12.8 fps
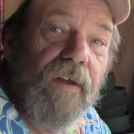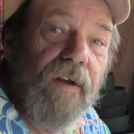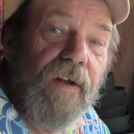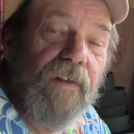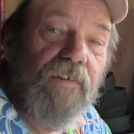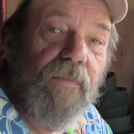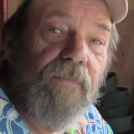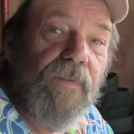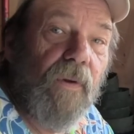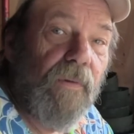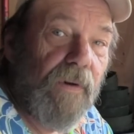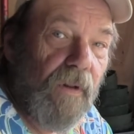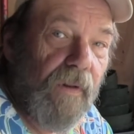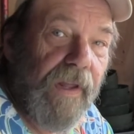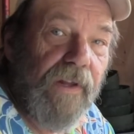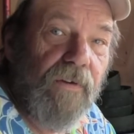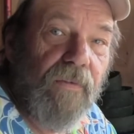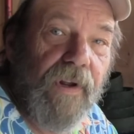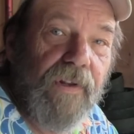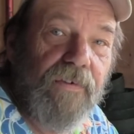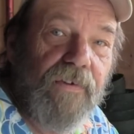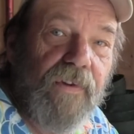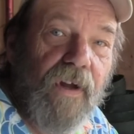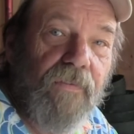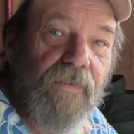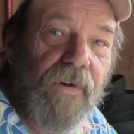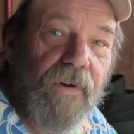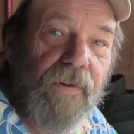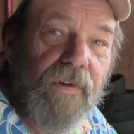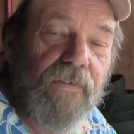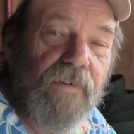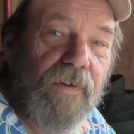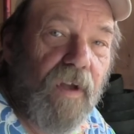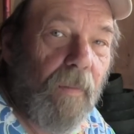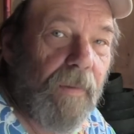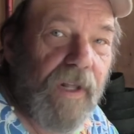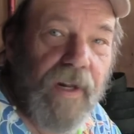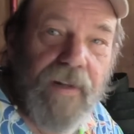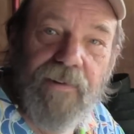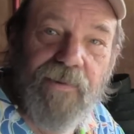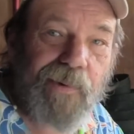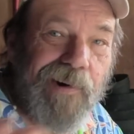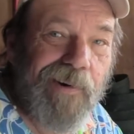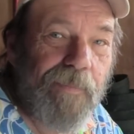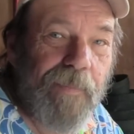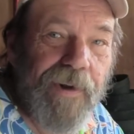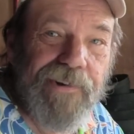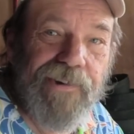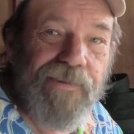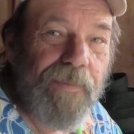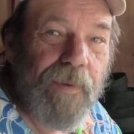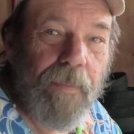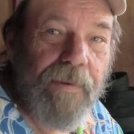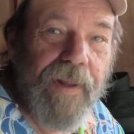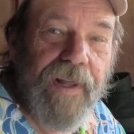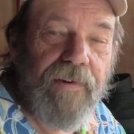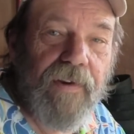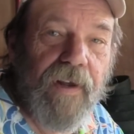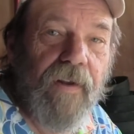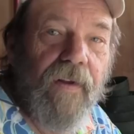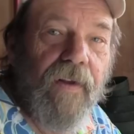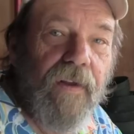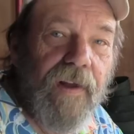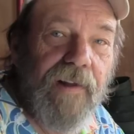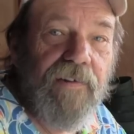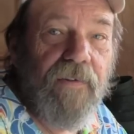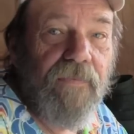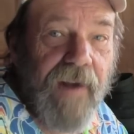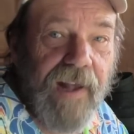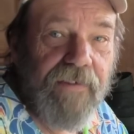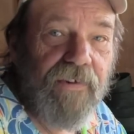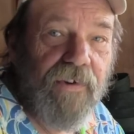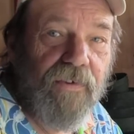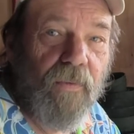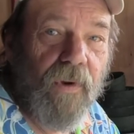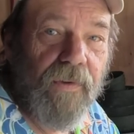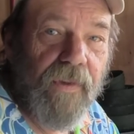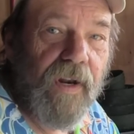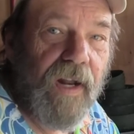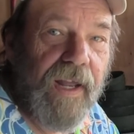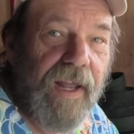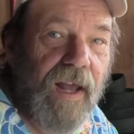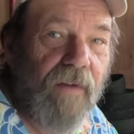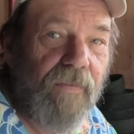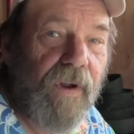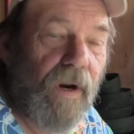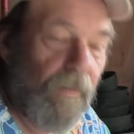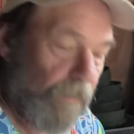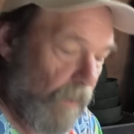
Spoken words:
I got some Florida Landrace stuff here that's coming on in 12 months from the planting. That's the fastest one that I have here.